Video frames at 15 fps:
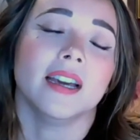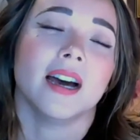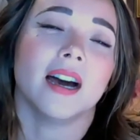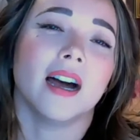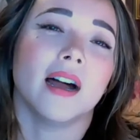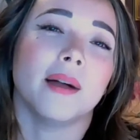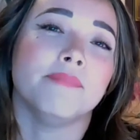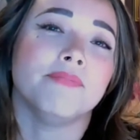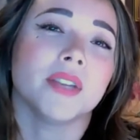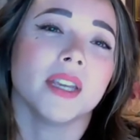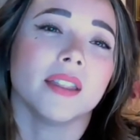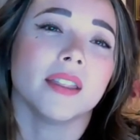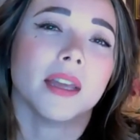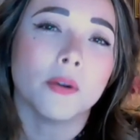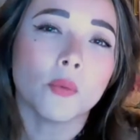um,
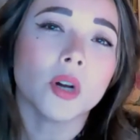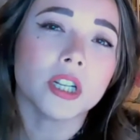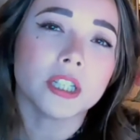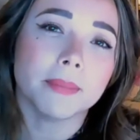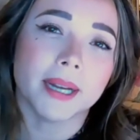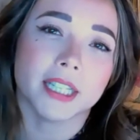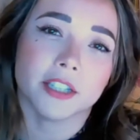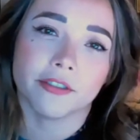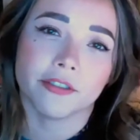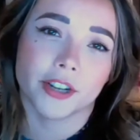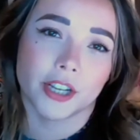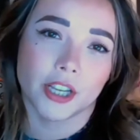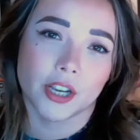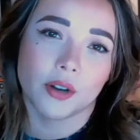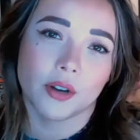that works best
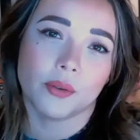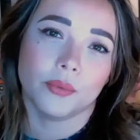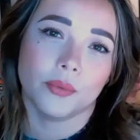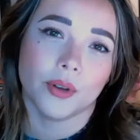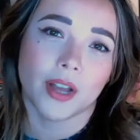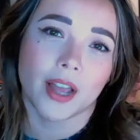for you